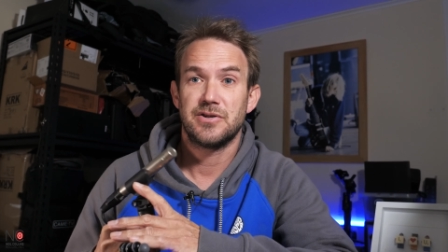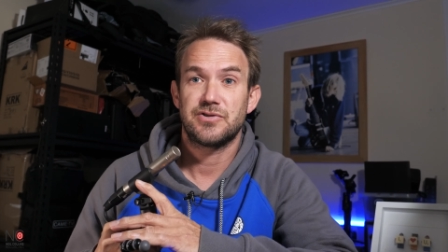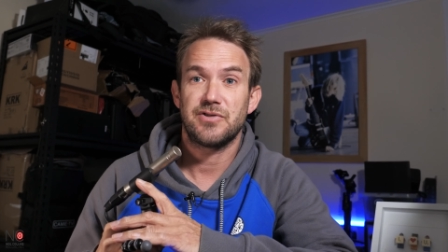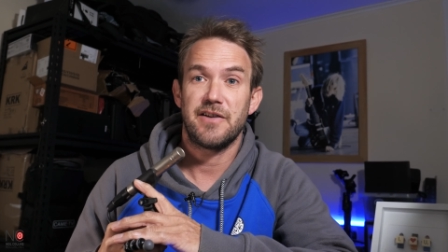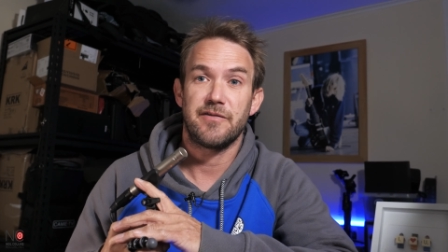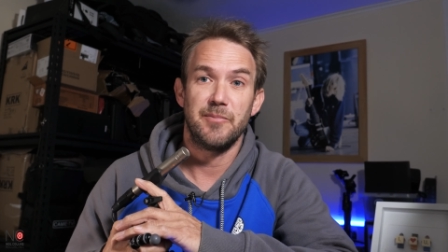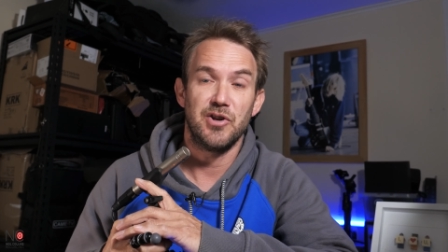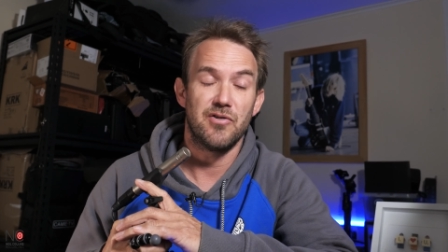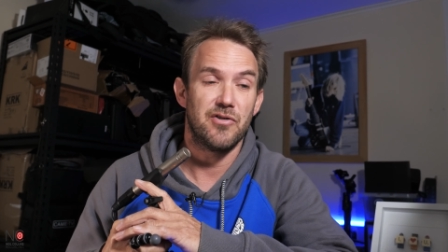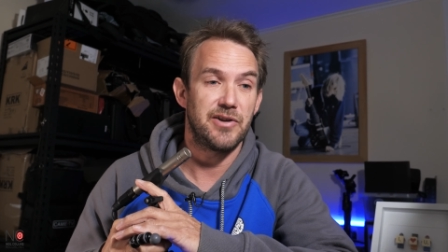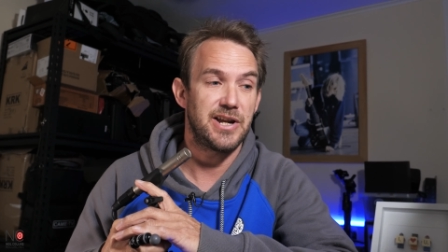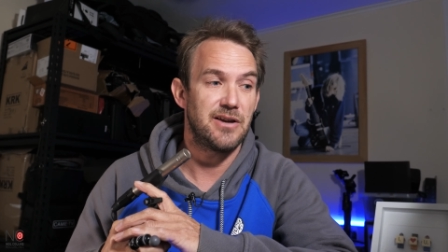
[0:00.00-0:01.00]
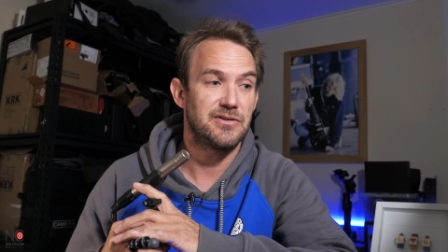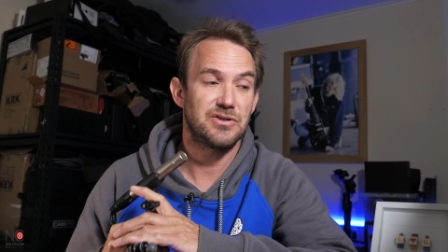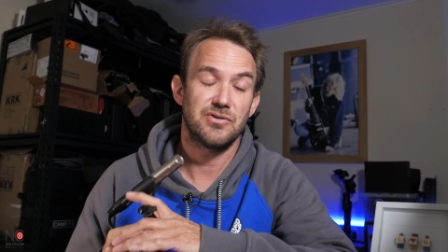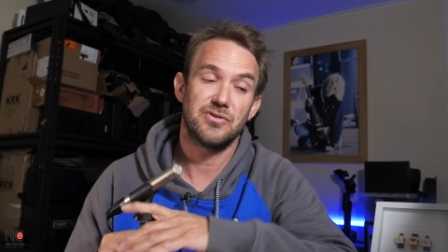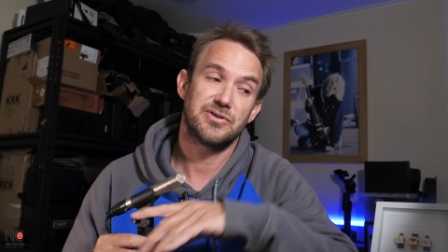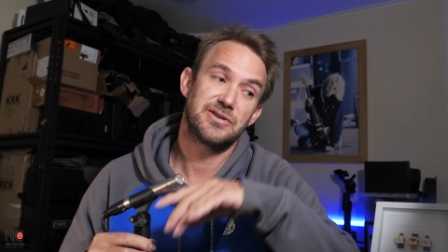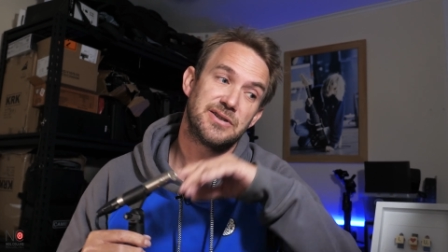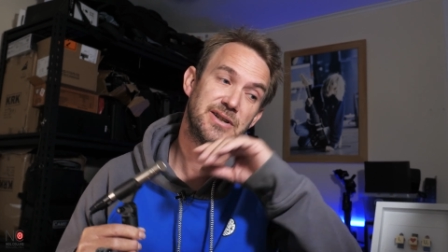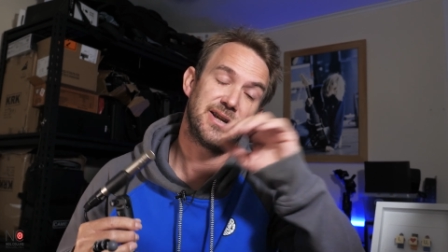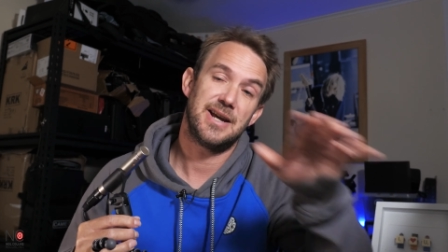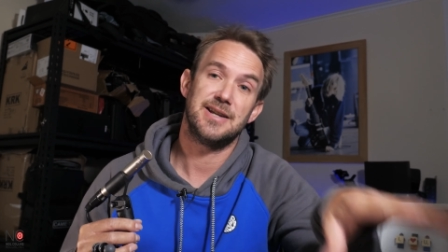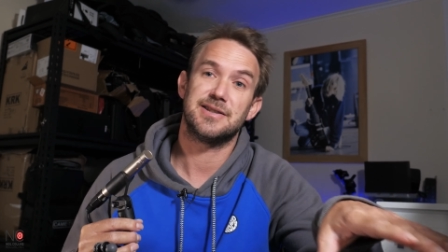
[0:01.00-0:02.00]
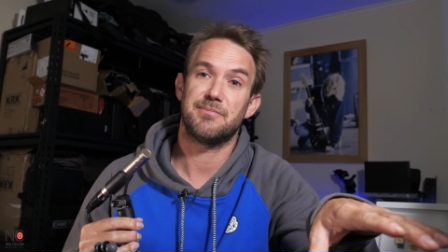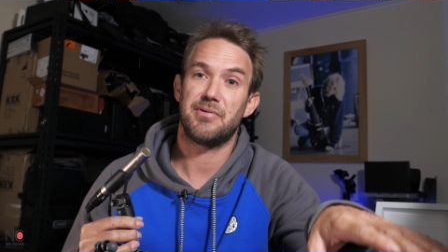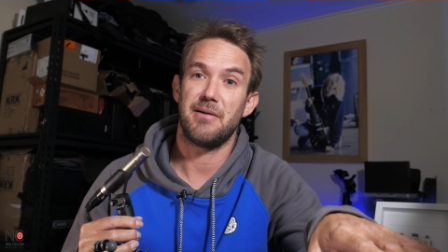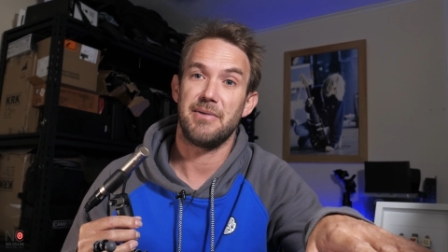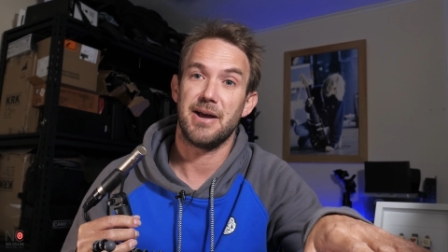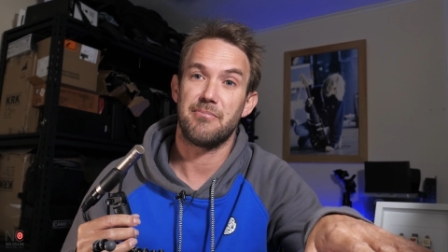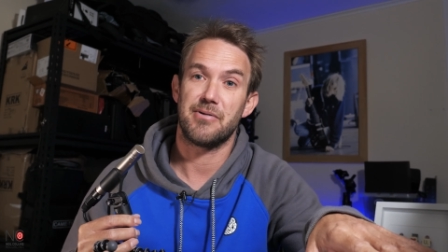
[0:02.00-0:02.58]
straight from your audio source into Premiere